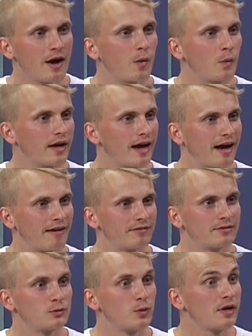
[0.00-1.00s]
we have
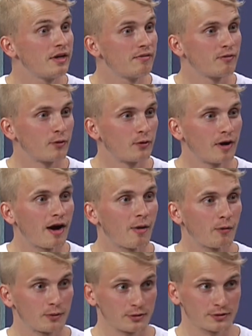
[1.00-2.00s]
24
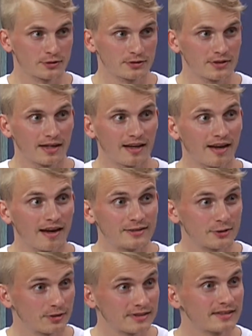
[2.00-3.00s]
hours light,
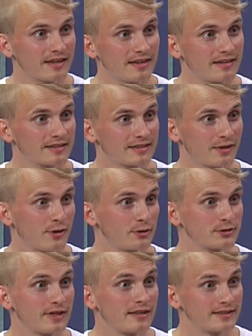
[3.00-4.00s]
so the sun doesn't go
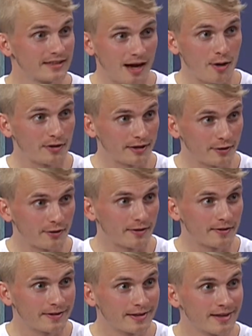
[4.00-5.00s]
down at all.
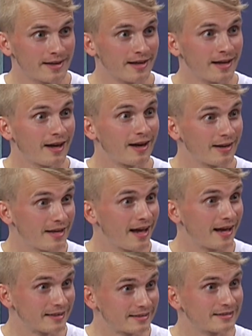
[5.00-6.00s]
No. Yeah,
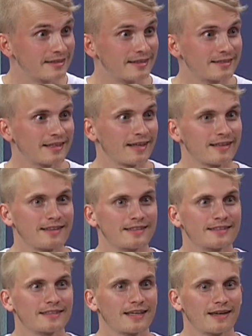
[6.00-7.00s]
it's it's like
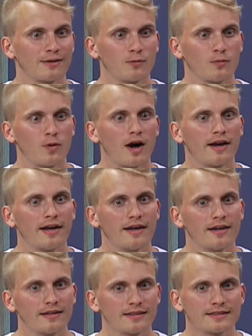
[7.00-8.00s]
this uh, one
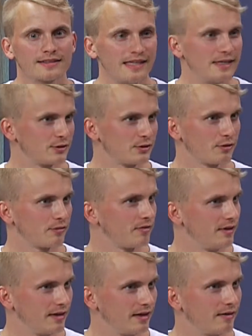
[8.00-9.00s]
season of
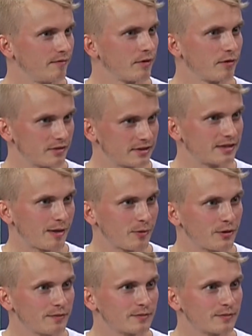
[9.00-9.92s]
the of the summer.